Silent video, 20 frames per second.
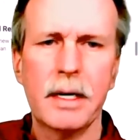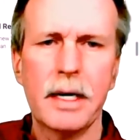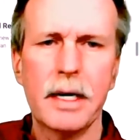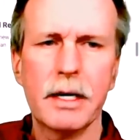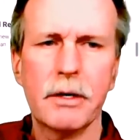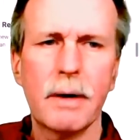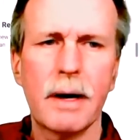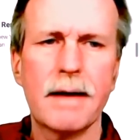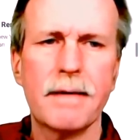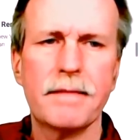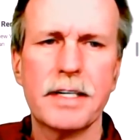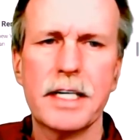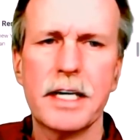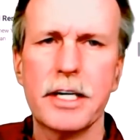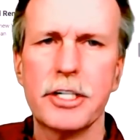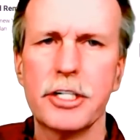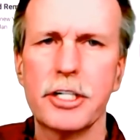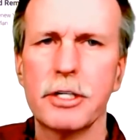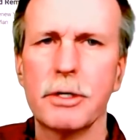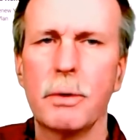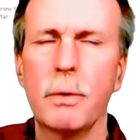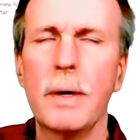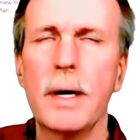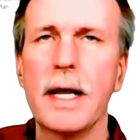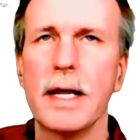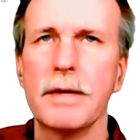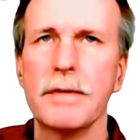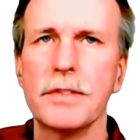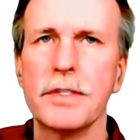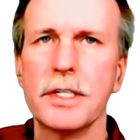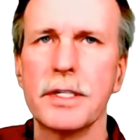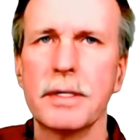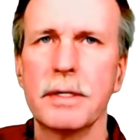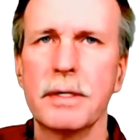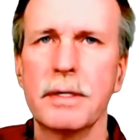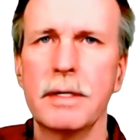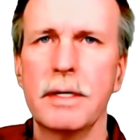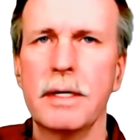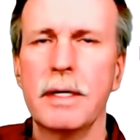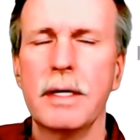and gravitational waves.
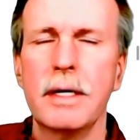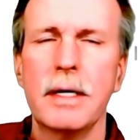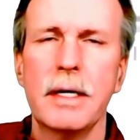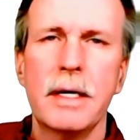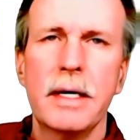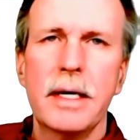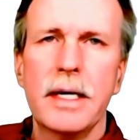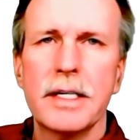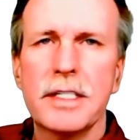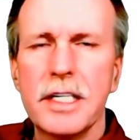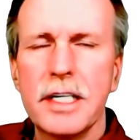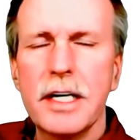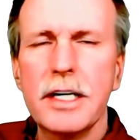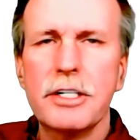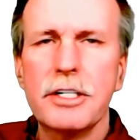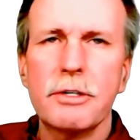It's an